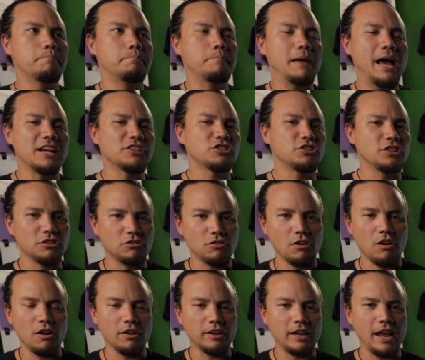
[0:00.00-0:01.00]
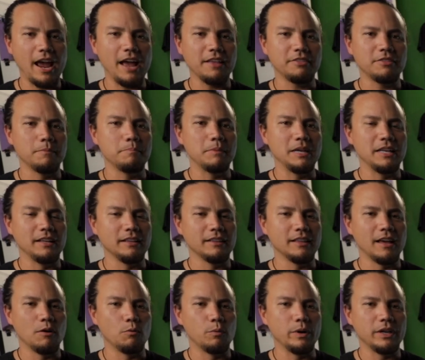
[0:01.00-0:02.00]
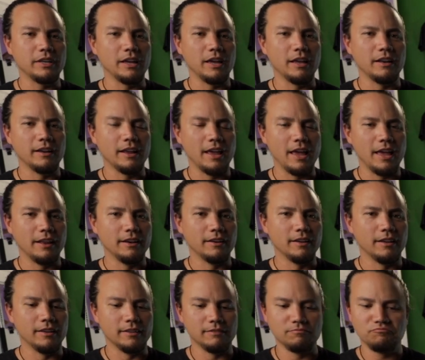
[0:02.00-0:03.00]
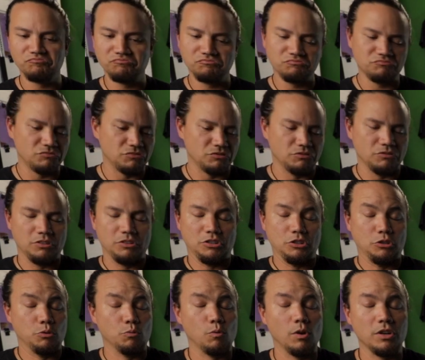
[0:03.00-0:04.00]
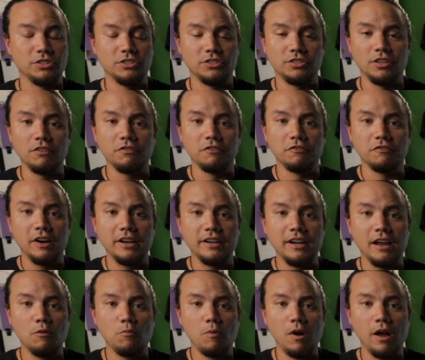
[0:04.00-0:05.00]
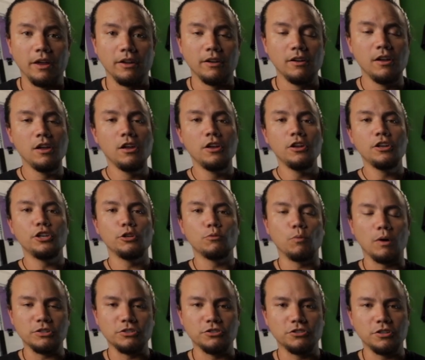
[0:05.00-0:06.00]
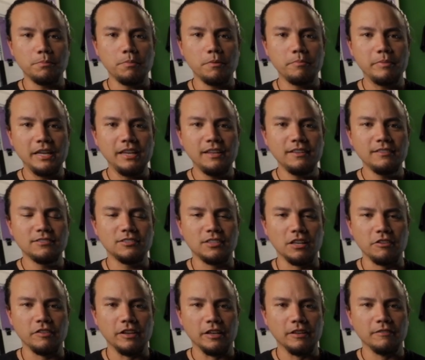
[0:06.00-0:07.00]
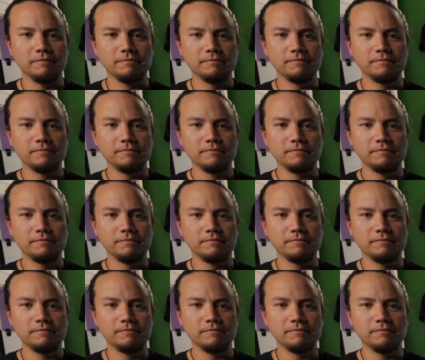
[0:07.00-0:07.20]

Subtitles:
passionate talk at the meeting that weekend, and watch yourself and find out why. You're watching Triple B TV.